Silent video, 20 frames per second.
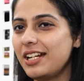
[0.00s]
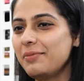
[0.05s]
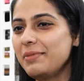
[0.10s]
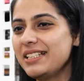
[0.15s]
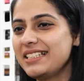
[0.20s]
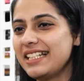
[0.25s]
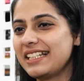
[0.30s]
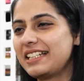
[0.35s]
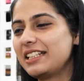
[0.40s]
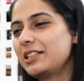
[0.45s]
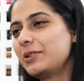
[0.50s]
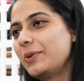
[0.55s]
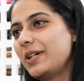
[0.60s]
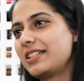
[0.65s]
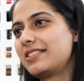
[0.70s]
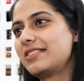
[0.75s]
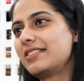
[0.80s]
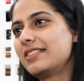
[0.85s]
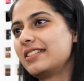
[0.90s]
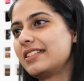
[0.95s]
now my second
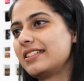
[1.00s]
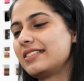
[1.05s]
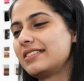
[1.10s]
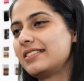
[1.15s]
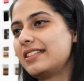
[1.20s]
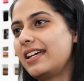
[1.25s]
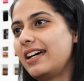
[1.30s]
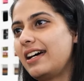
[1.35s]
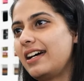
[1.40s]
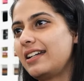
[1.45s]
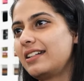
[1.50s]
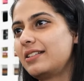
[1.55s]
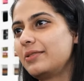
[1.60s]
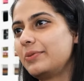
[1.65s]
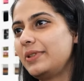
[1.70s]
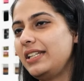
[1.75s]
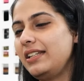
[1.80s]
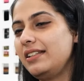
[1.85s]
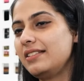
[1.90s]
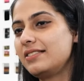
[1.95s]
question is that
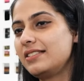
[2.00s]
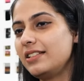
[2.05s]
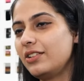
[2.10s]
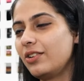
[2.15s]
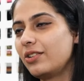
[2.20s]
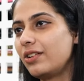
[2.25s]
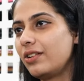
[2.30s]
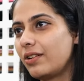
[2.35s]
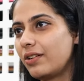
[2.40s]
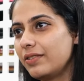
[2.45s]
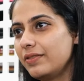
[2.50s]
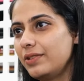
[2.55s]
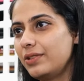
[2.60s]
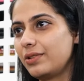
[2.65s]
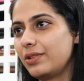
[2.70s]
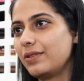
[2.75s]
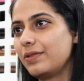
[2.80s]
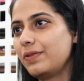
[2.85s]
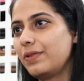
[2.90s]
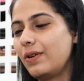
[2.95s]
we see on a lot of
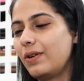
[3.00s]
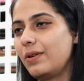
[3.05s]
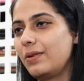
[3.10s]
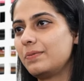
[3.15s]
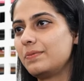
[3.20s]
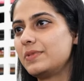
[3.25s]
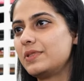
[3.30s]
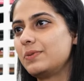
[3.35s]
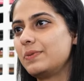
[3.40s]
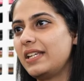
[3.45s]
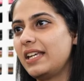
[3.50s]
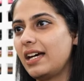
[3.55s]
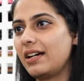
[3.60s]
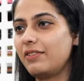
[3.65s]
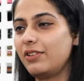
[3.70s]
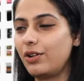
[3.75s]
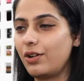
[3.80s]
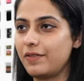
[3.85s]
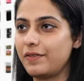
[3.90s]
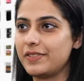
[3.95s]
uniforms, we have
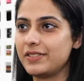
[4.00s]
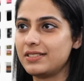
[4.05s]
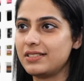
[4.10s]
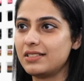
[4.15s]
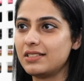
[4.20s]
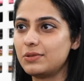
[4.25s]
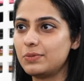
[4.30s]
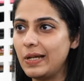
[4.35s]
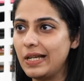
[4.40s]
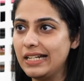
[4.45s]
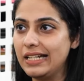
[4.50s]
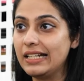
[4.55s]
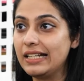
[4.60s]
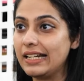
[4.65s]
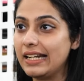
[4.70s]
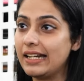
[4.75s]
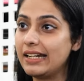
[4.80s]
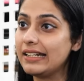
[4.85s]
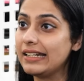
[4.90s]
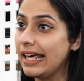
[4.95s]
our officers wearing
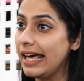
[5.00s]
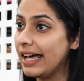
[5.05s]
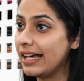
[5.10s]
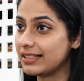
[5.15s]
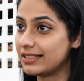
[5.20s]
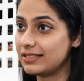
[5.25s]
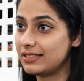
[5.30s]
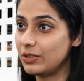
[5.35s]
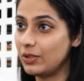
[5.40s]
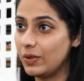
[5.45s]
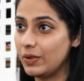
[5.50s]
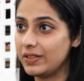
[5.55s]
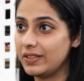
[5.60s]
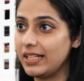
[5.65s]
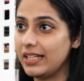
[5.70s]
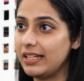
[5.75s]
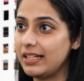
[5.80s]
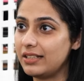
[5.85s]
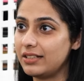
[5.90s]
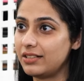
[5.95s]
red tags on
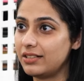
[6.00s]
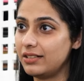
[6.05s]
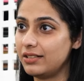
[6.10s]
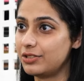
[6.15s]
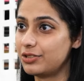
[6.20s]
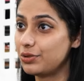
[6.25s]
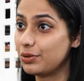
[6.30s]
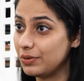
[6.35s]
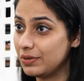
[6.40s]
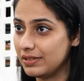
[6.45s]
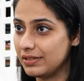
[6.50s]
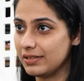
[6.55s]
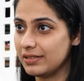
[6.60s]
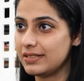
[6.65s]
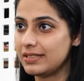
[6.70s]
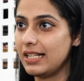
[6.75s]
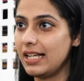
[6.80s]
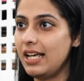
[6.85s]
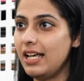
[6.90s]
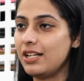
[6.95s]
their
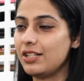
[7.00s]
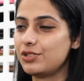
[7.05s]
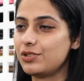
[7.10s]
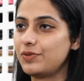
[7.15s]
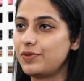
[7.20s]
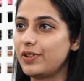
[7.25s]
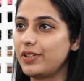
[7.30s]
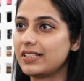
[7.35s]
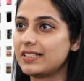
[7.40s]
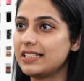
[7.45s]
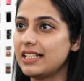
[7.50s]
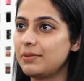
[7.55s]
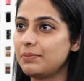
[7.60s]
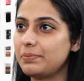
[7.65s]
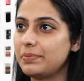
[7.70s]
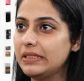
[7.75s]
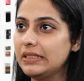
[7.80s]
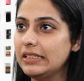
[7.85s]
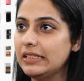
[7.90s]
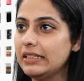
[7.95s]
shoulders. So for
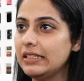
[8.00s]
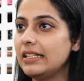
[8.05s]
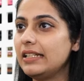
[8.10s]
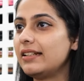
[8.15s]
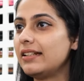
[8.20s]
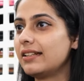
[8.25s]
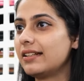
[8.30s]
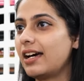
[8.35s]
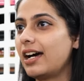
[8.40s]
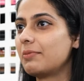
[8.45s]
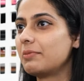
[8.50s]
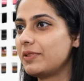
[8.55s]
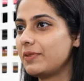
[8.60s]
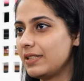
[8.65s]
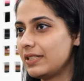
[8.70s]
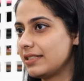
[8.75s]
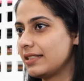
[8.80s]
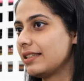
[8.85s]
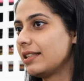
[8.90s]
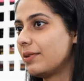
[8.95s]
example, in the Indian Army, we
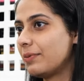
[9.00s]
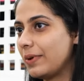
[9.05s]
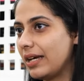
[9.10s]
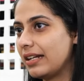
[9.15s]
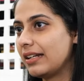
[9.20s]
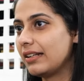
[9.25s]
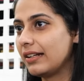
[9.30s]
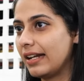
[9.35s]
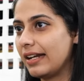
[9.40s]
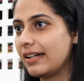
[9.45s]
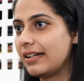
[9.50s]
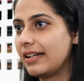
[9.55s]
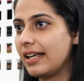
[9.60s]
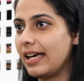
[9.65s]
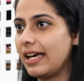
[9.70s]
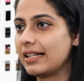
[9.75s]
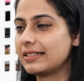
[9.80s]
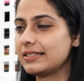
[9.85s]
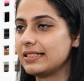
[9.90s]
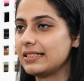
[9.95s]
see them wearing red
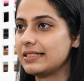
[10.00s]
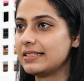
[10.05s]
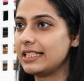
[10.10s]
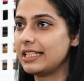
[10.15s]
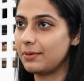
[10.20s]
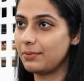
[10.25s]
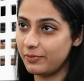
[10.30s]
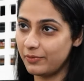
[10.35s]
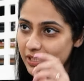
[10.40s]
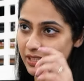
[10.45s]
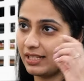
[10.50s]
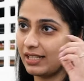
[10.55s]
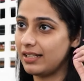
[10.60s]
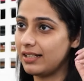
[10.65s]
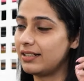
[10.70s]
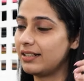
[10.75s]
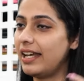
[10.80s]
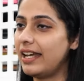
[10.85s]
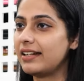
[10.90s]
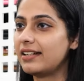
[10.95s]
tags, and same with their
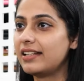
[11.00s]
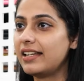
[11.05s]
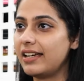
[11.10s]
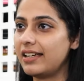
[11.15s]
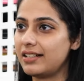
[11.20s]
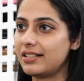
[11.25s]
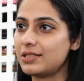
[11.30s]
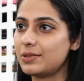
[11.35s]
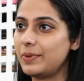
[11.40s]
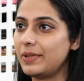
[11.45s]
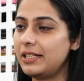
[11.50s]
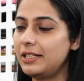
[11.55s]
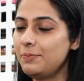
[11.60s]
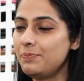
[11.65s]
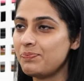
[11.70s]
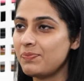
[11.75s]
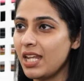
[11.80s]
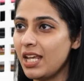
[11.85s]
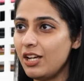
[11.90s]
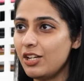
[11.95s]
headgear as well.
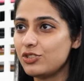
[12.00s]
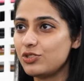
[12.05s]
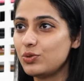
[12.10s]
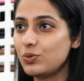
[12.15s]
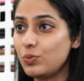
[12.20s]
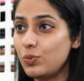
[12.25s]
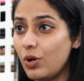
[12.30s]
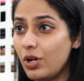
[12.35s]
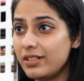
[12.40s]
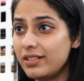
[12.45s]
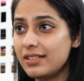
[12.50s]
So what